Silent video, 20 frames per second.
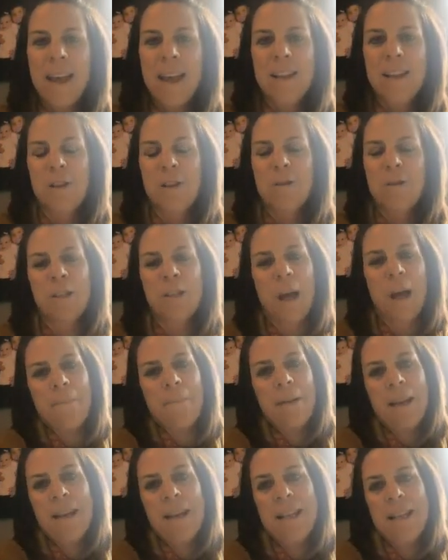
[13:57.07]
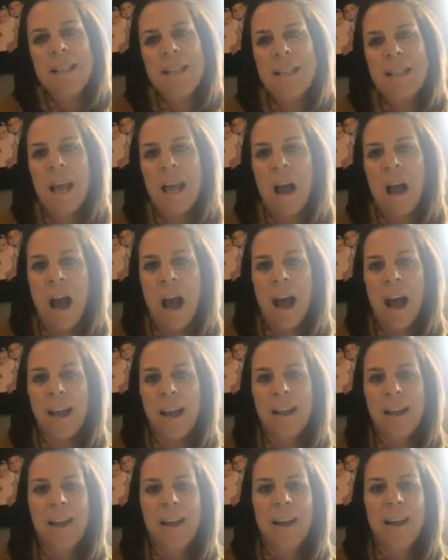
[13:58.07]
And so stop in and say
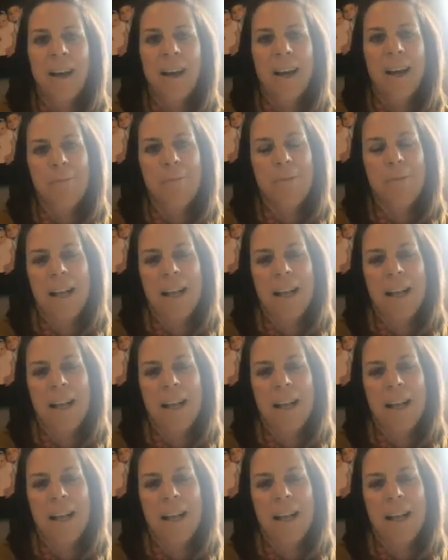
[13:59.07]
hi um,